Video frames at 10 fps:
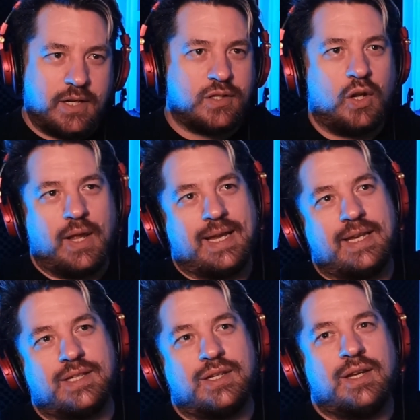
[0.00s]
not like
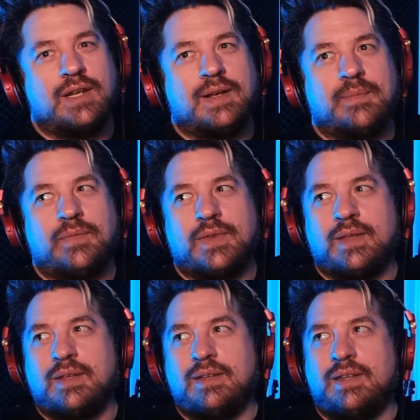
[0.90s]
he's,
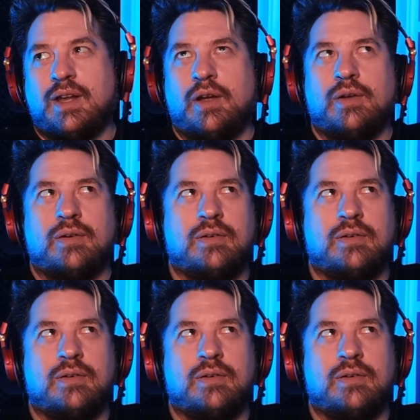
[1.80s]
you know,